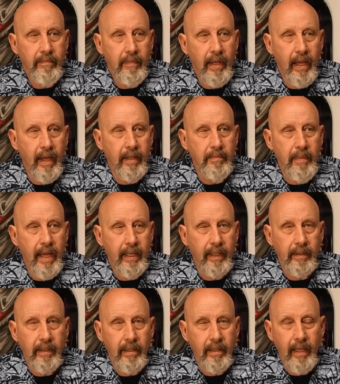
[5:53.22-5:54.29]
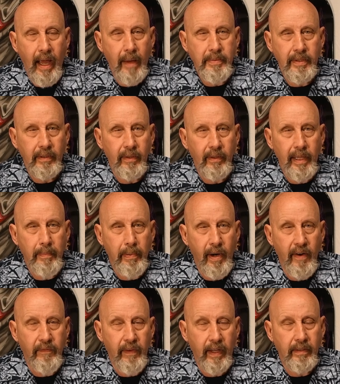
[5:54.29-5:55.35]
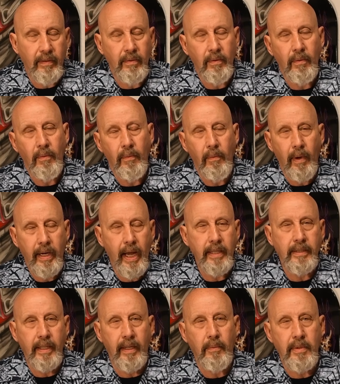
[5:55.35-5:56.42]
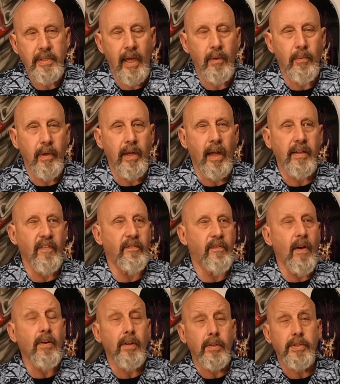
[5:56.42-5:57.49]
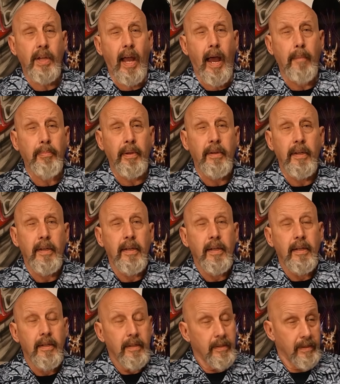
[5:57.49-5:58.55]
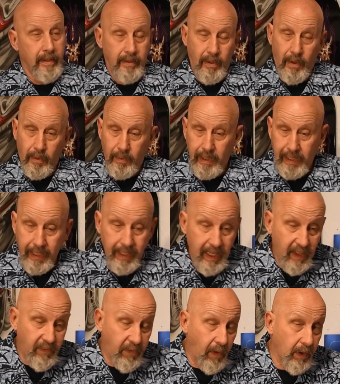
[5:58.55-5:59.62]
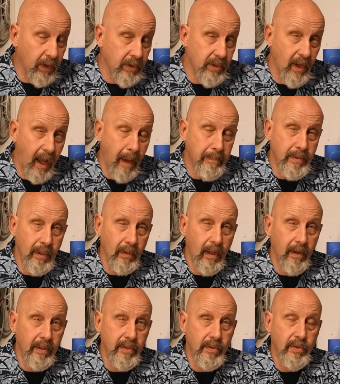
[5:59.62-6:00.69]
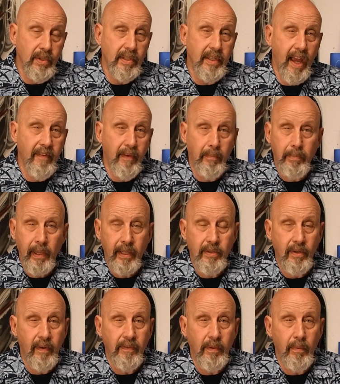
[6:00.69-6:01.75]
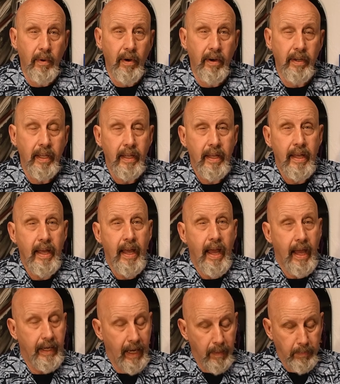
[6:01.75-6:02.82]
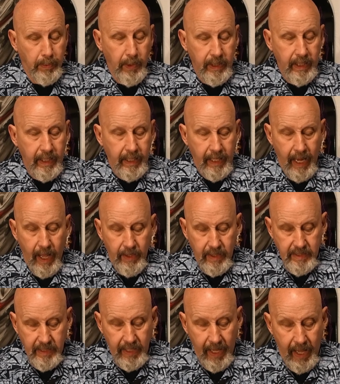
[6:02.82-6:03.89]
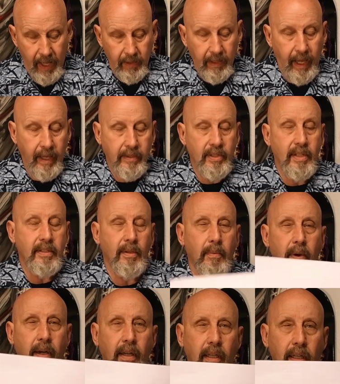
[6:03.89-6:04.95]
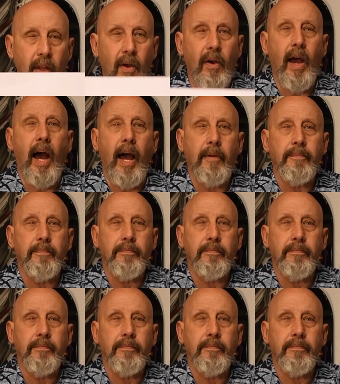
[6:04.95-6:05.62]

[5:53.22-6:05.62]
and make it look absolutely perfect. What I did was I went onto Photoshop. You don't really need Photoshop so long as you just have a picture of the word. And I printed it out as an outline, just the word aloha.